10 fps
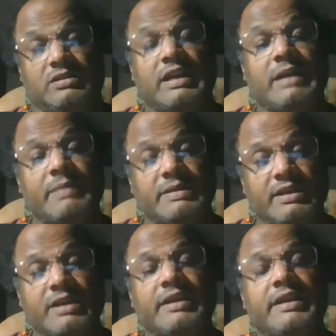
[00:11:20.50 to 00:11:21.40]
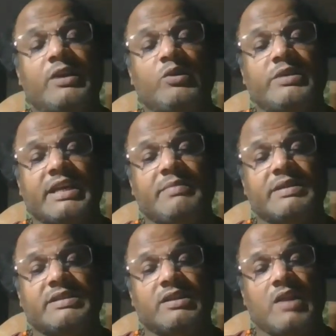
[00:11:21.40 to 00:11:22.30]
That basically you need to check
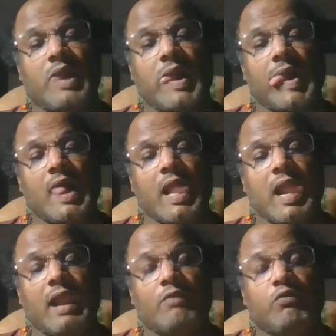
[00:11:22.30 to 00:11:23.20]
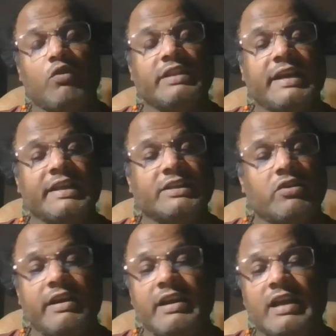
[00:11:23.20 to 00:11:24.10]
basically. For that,
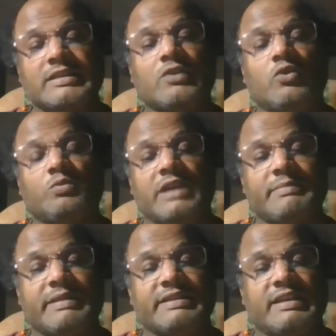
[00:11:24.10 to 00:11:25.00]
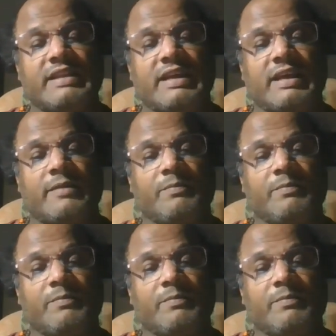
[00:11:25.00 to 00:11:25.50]
ISRO and NASA groups are basically there.